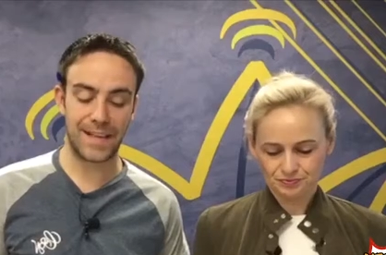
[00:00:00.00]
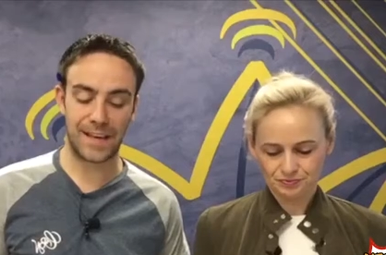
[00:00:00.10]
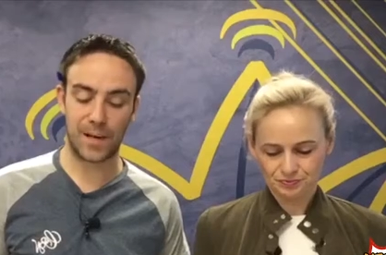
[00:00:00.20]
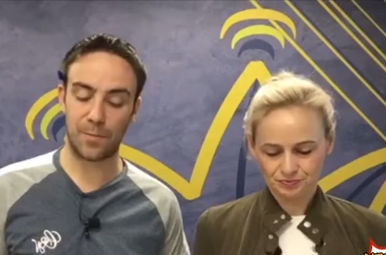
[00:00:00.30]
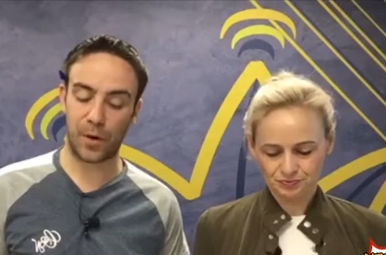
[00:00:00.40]

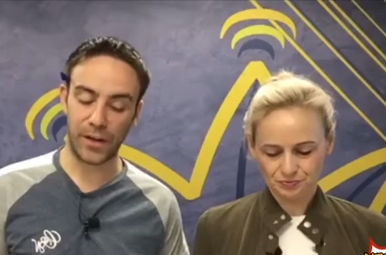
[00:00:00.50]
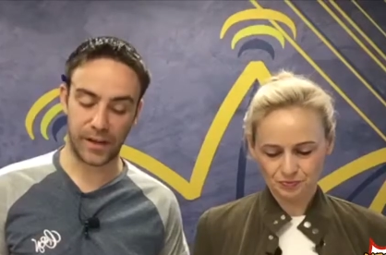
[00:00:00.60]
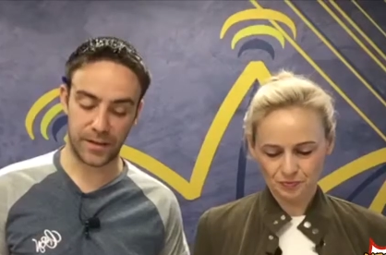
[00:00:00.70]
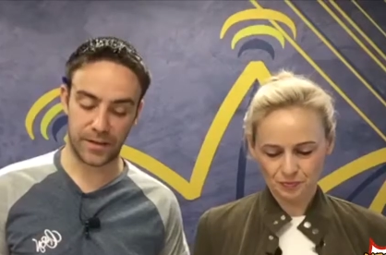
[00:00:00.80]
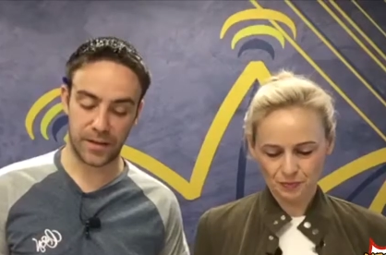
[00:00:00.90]
Speaker 1: they can
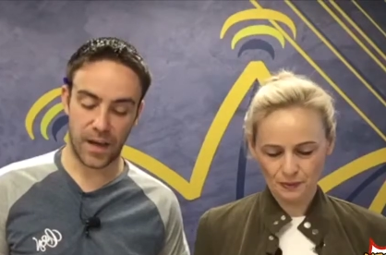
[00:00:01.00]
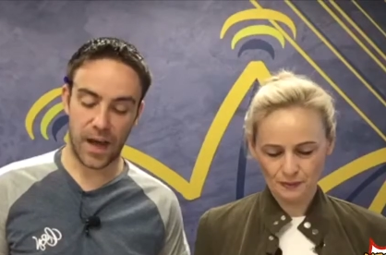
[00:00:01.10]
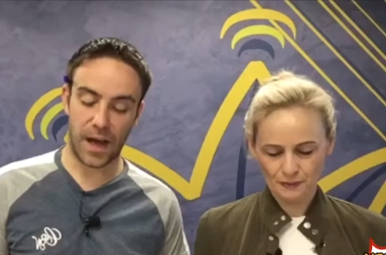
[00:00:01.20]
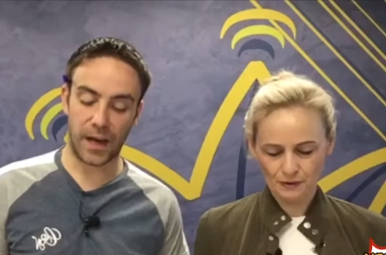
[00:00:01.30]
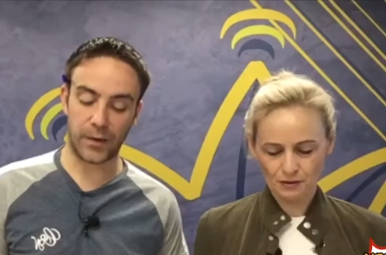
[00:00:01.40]
buy it,
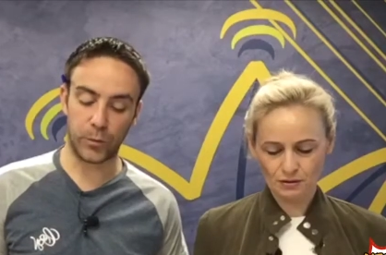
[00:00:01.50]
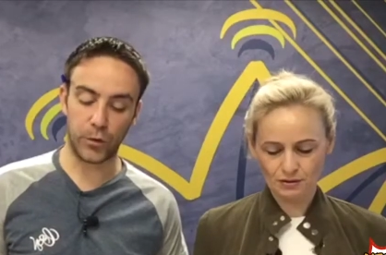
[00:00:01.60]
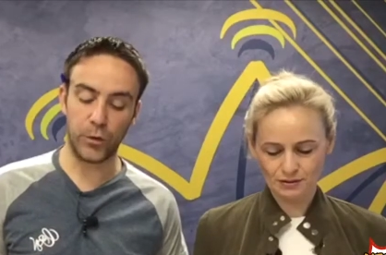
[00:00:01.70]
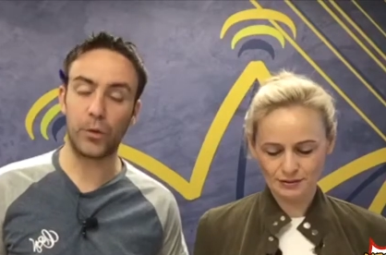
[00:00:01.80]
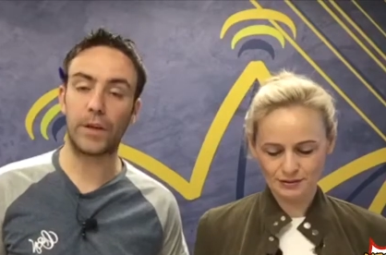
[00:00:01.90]

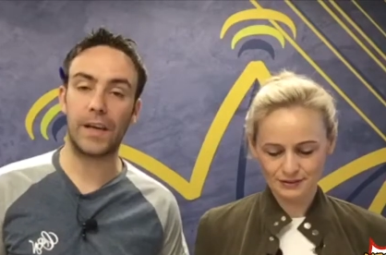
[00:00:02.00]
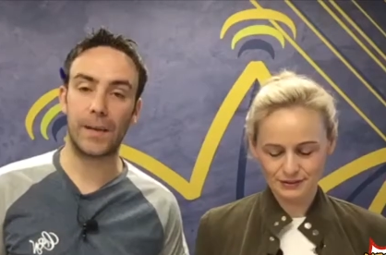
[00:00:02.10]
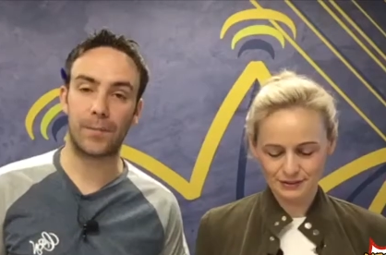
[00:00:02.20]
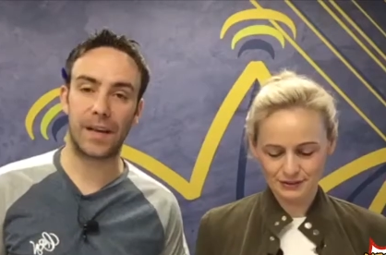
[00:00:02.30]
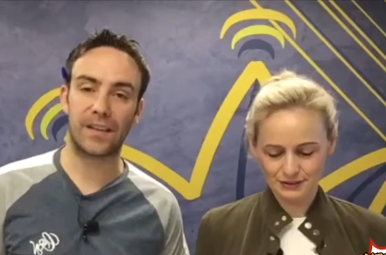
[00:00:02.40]
and one who can
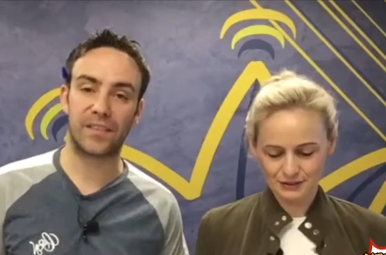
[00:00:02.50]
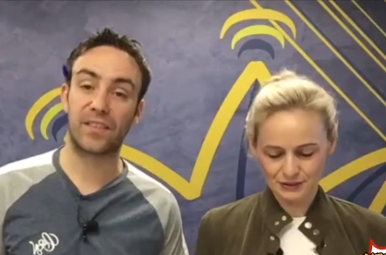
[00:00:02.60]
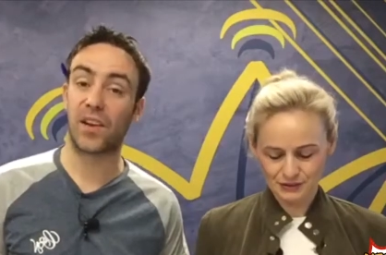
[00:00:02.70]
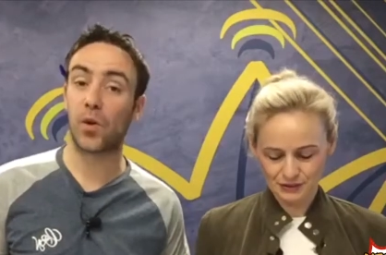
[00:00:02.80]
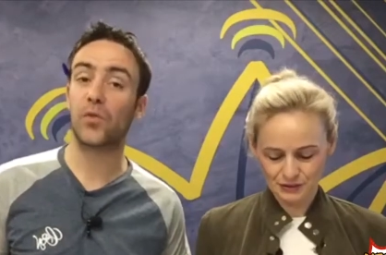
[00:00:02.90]
name
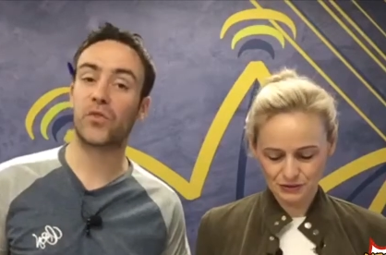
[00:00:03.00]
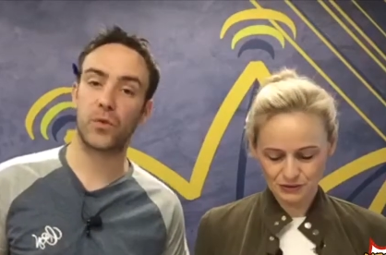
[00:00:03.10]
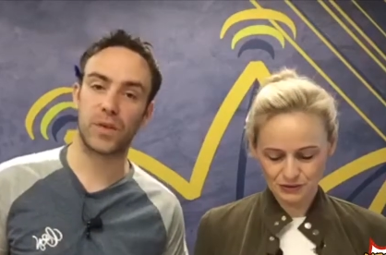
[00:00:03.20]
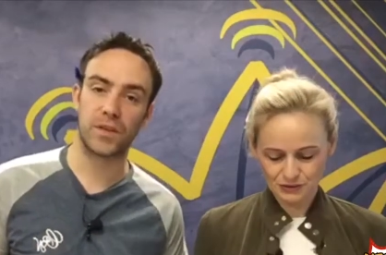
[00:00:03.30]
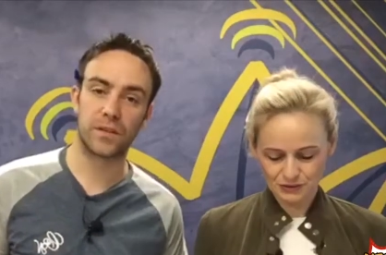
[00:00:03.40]
places close
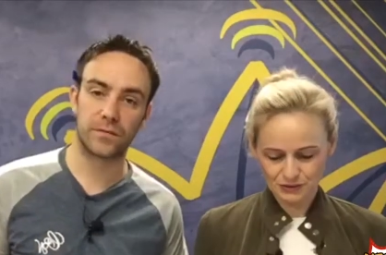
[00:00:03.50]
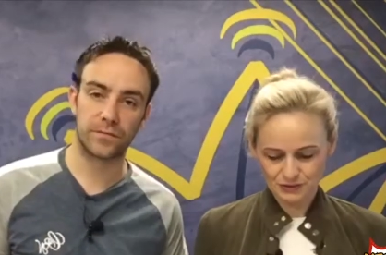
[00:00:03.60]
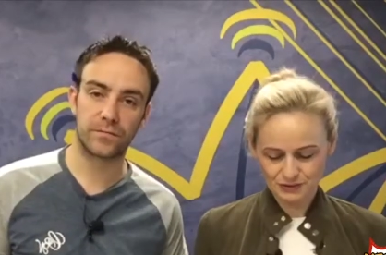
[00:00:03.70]
to it."